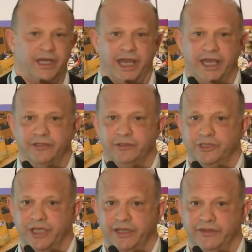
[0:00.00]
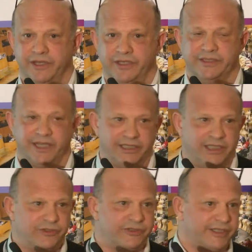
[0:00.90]
and who chaired the Standing
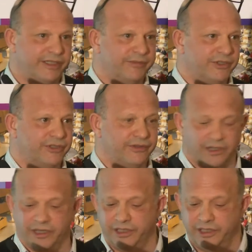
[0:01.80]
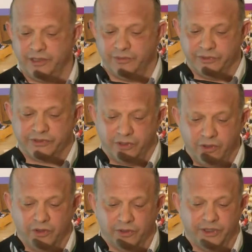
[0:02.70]
Literacy Commission that I was
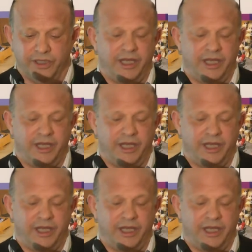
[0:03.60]
on.